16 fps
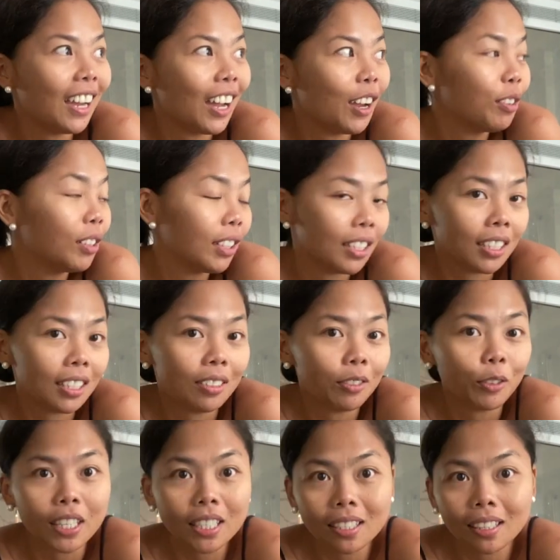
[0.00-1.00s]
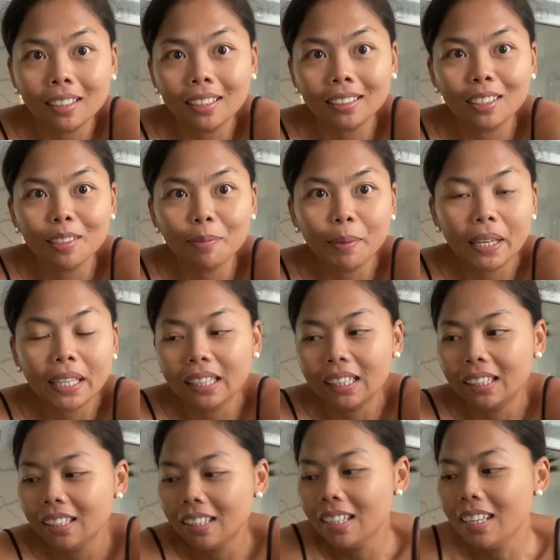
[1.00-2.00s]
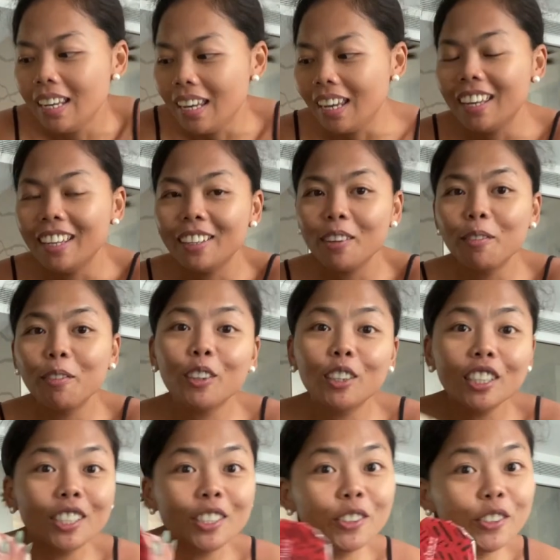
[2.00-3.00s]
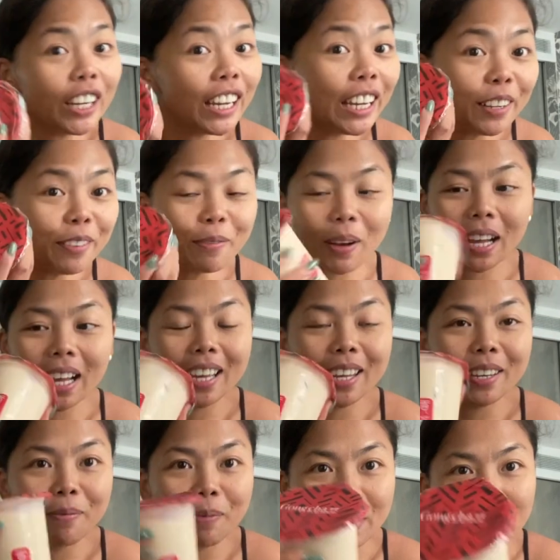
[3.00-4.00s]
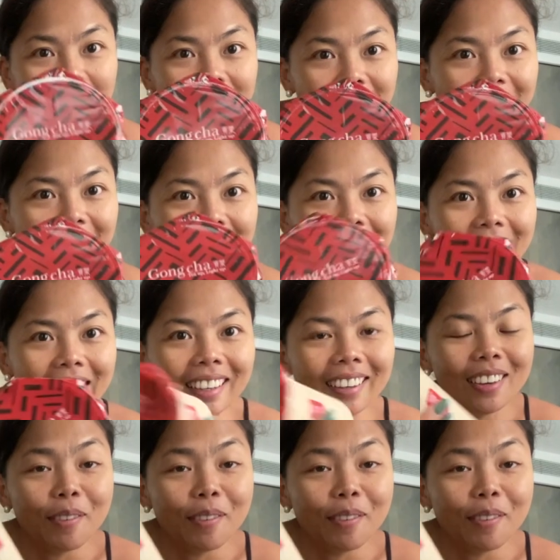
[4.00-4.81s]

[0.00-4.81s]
I will just rest a little bit and of course drink my milk tea.